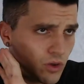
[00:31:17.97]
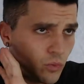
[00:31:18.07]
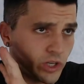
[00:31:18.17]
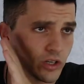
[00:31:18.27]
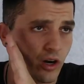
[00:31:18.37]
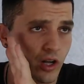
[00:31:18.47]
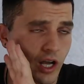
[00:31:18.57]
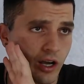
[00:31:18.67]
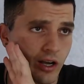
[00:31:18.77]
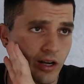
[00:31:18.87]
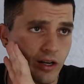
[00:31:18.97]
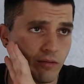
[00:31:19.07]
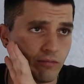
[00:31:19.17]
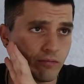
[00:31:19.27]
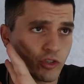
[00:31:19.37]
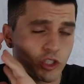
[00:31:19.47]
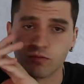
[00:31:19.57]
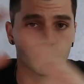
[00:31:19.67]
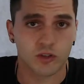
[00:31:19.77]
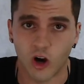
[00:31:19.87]
what do you call, uh,
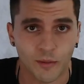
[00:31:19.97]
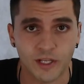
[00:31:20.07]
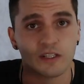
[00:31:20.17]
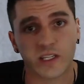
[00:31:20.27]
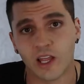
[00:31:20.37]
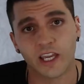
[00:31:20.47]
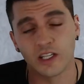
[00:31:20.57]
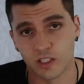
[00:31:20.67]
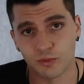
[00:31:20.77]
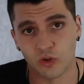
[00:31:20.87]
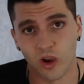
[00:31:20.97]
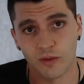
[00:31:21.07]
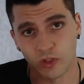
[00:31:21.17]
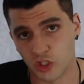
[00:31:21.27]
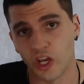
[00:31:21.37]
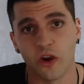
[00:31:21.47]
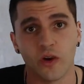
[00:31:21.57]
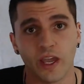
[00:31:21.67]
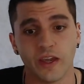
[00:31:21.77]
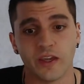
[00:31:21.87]
just comment and like and subscribe and
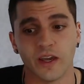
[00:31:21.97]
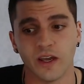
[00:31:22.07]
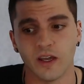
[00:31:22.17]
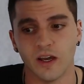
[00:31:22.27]
share a, uh,